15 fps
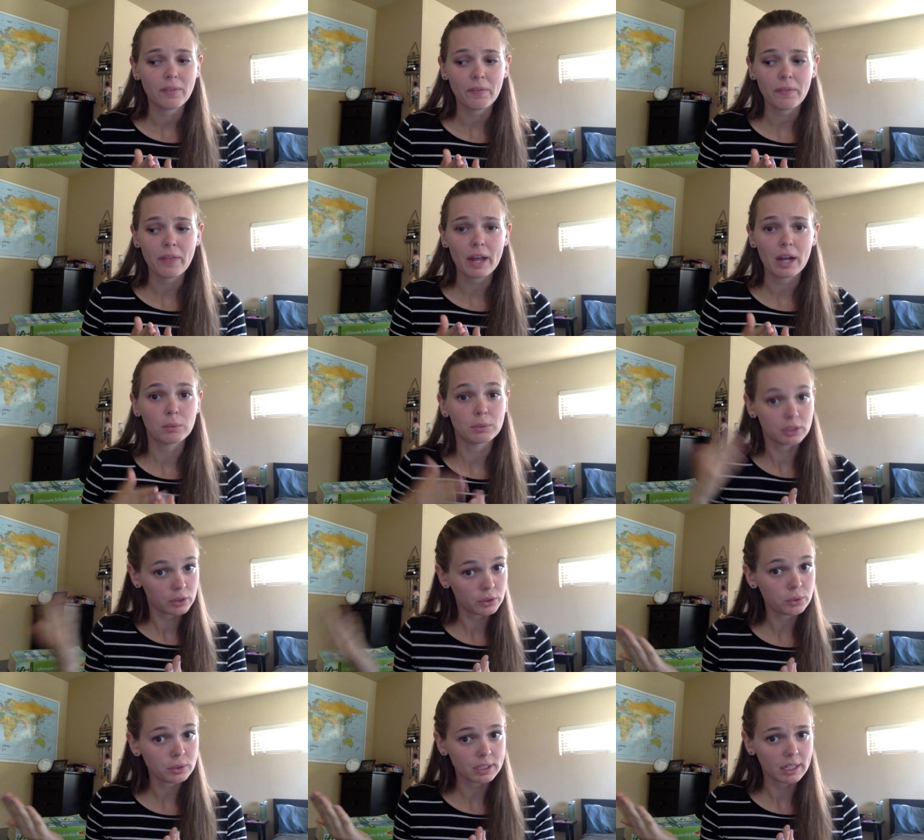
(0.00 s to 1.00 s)
that I was
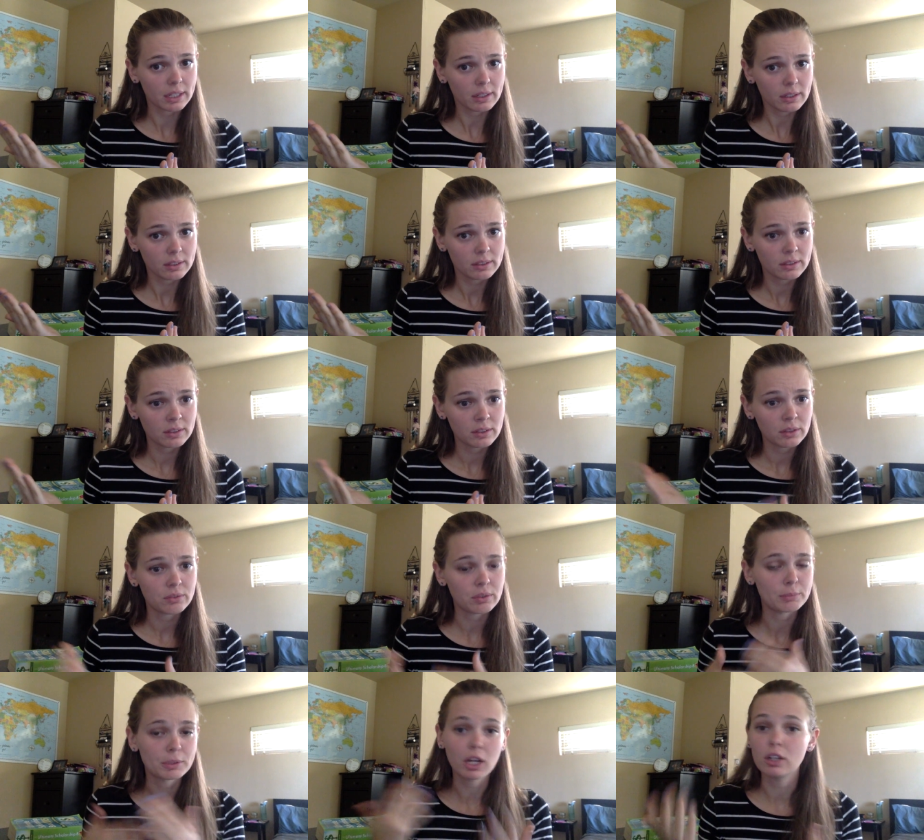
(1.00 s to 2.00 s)
losing
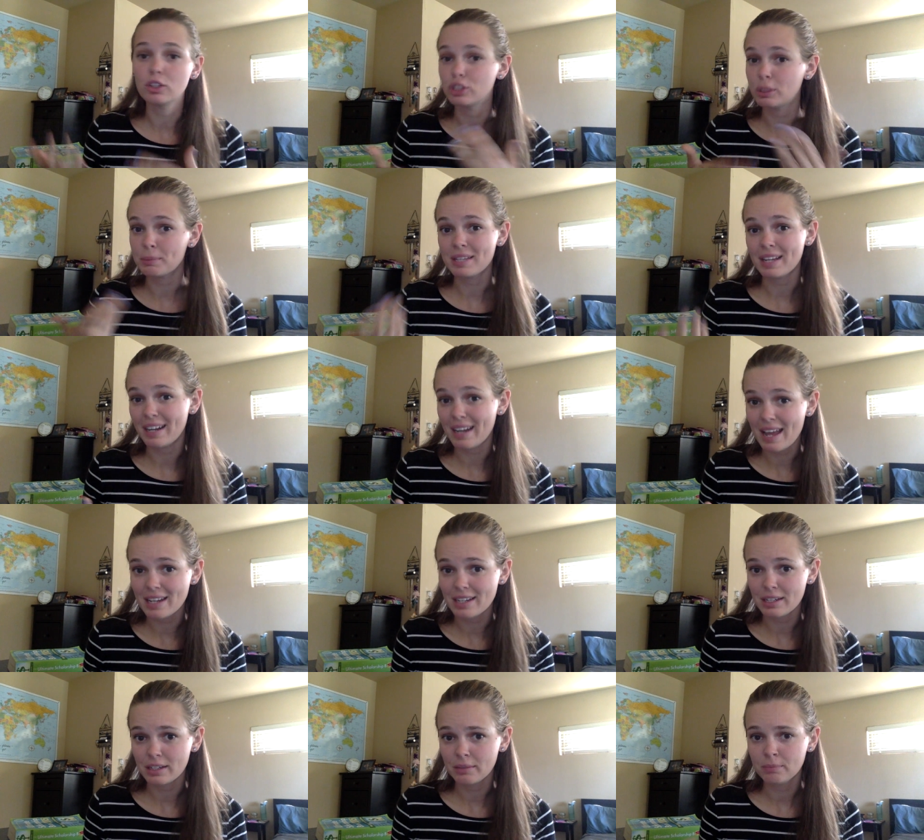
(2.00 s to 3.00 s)
from scholarships that had
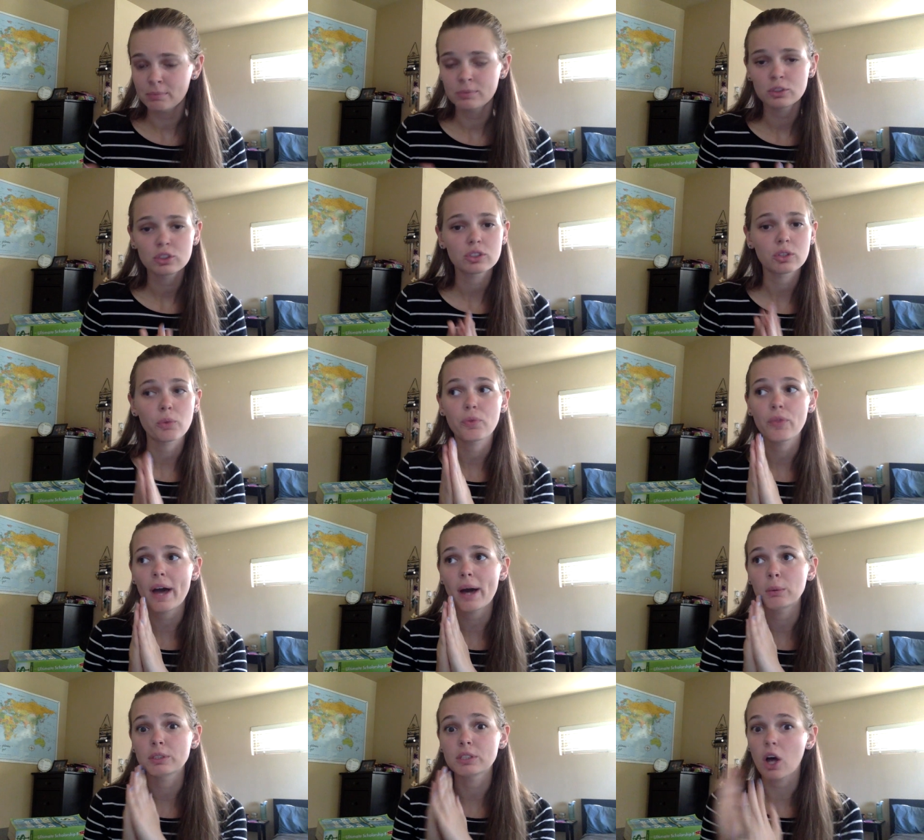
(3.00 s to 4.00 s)
ended. So
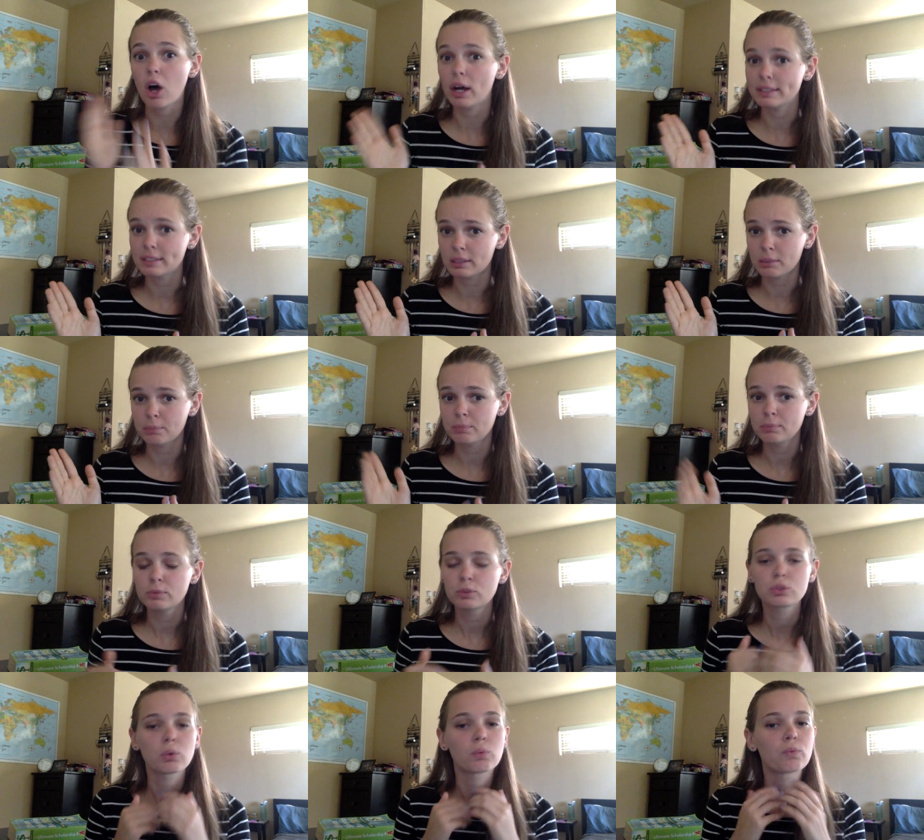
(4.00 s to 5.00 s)
that was awesome.
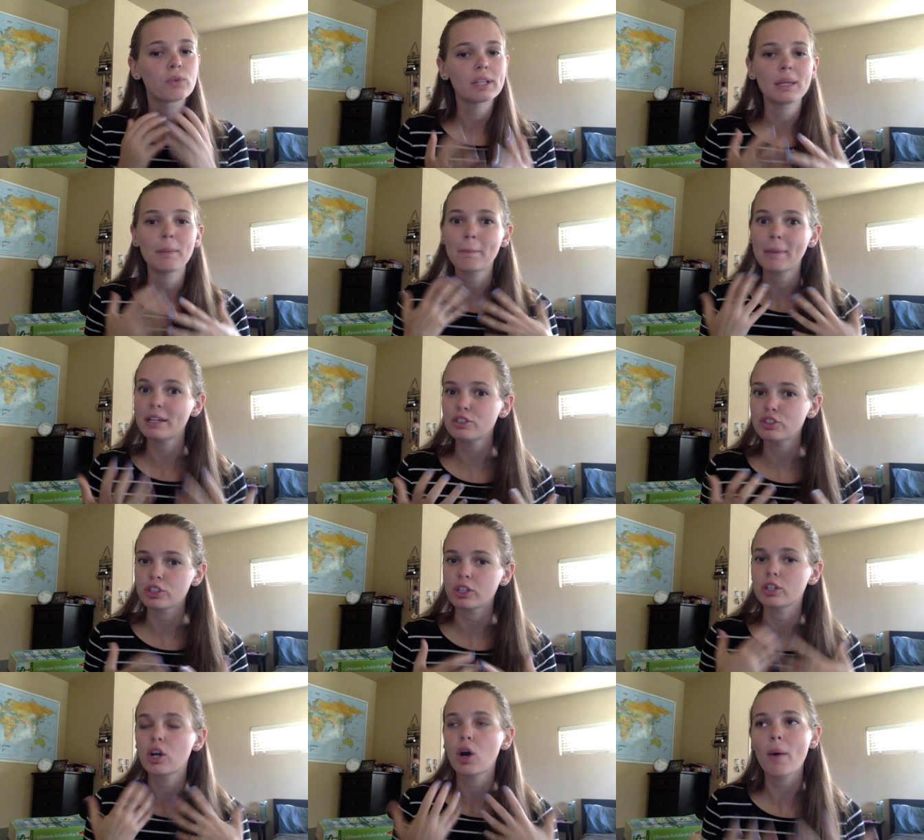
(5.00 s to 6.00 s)
So really make
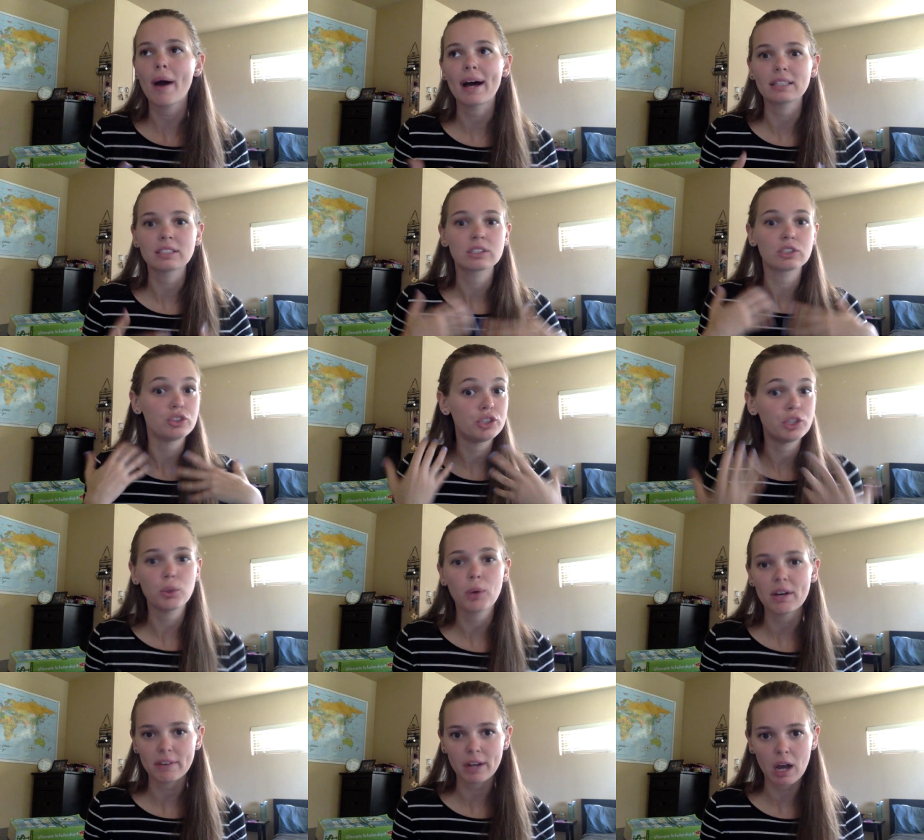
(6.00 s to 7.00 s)
sure, go ask, do you
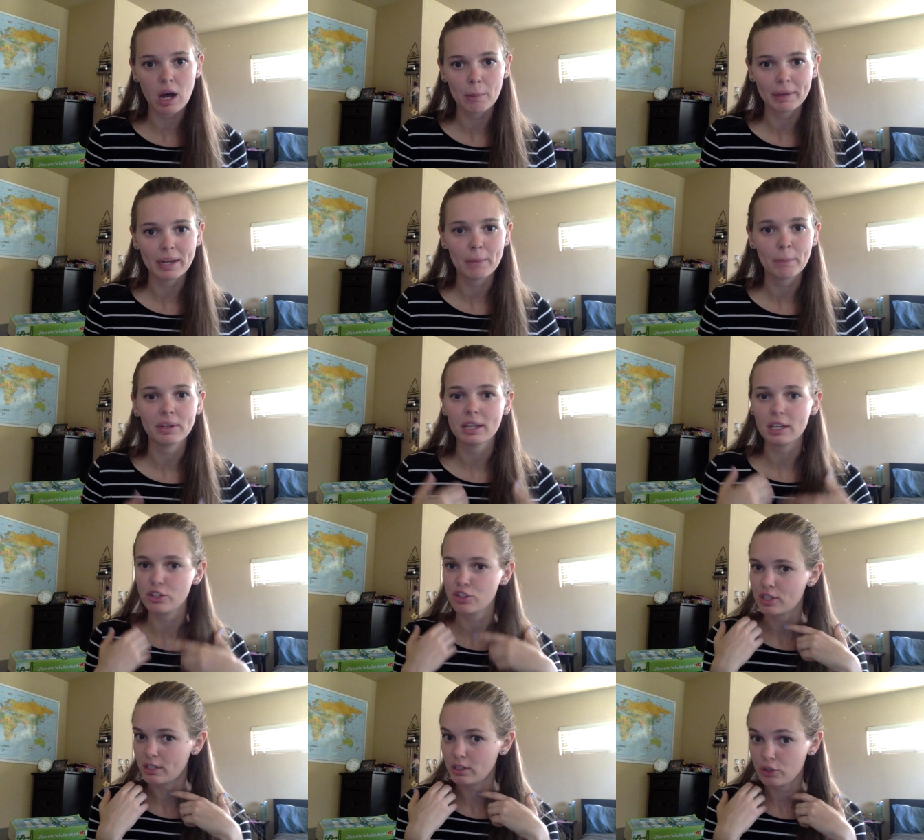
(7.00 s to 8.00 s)
have a common
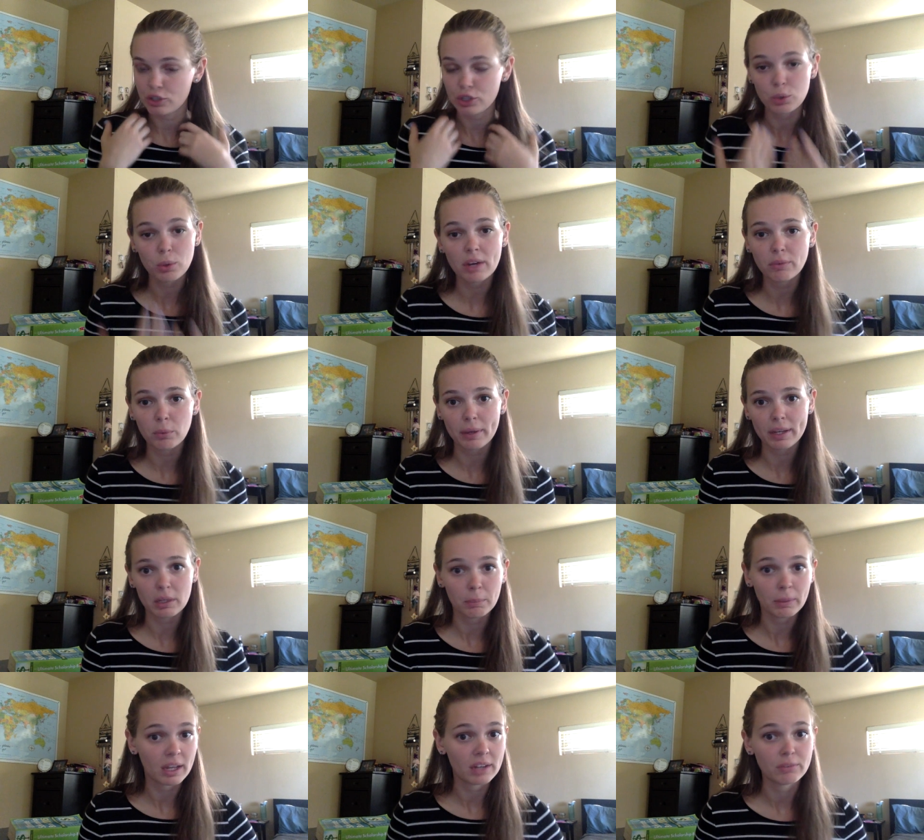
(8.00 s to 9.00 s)
application? Do you have a way to
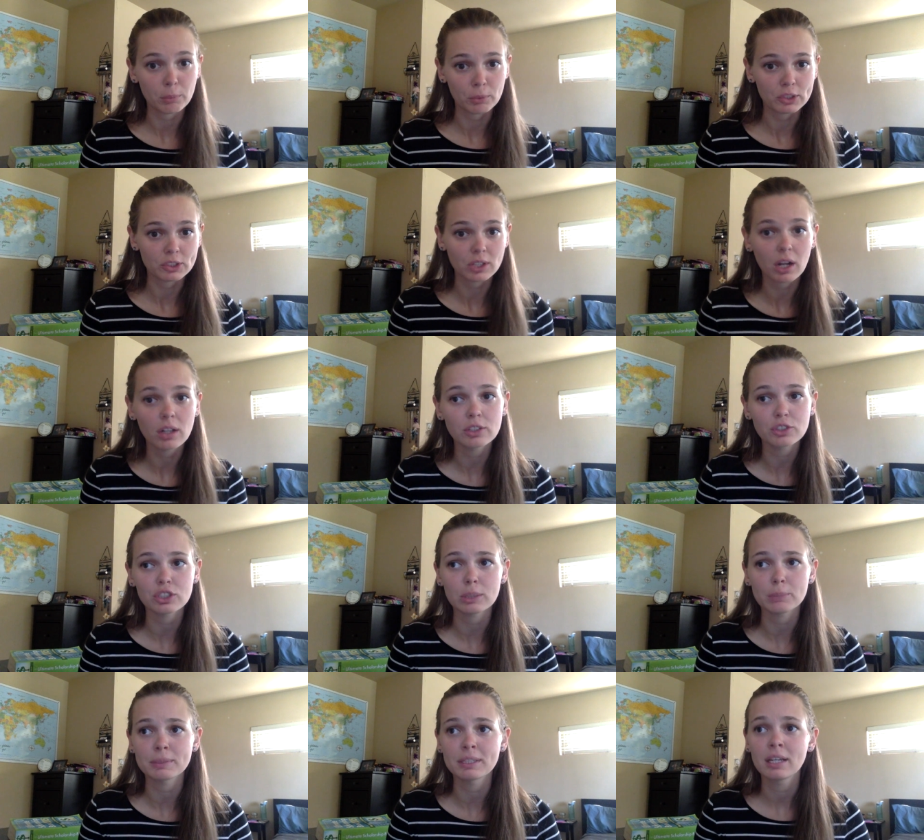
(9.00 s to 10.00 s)
apply for more
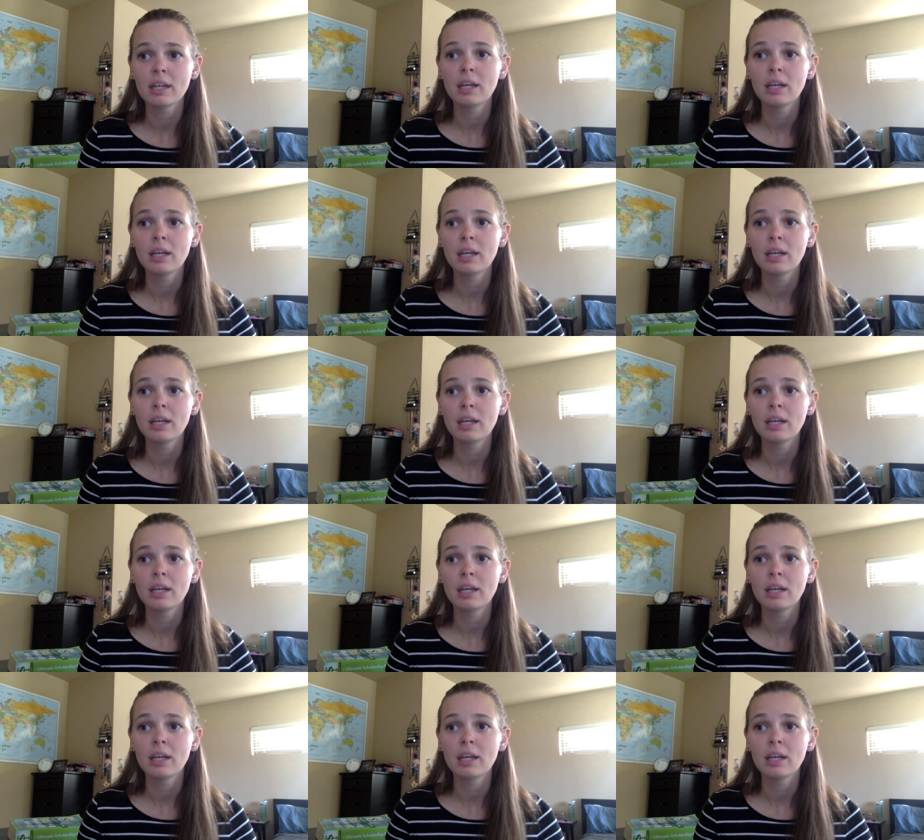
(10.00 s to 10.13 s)
scholarships?